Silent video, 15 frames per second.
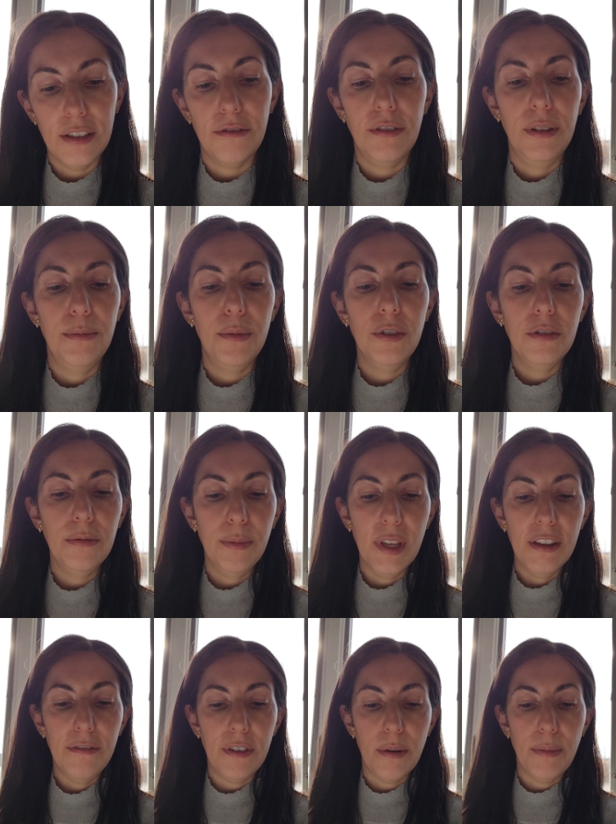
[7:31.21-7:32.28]
to remove
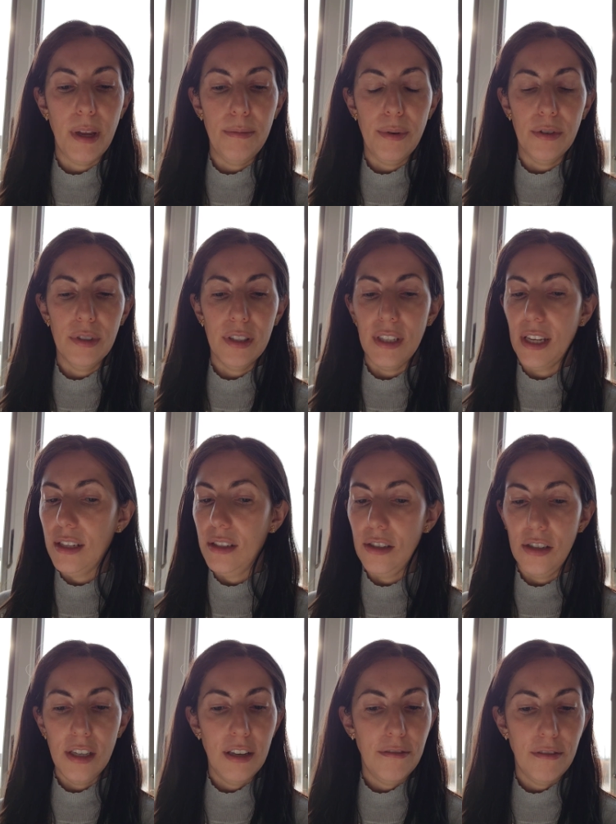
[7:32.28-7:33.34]
me from my post as
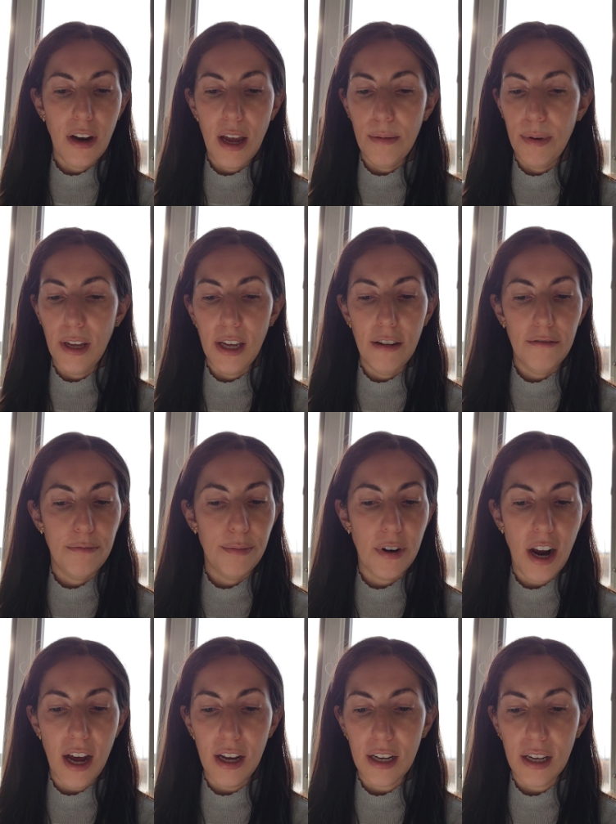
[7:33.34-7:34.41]
chief rabbi of
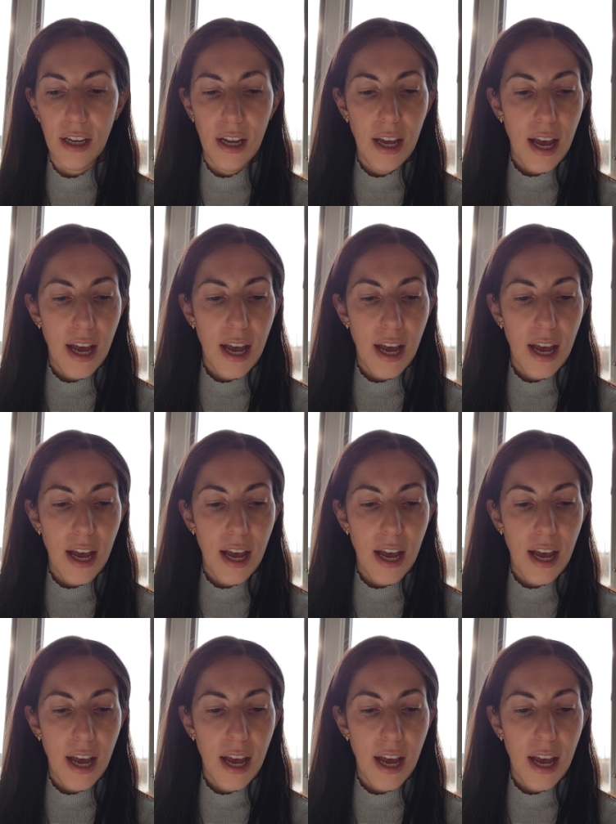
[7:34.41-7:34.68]
Prague.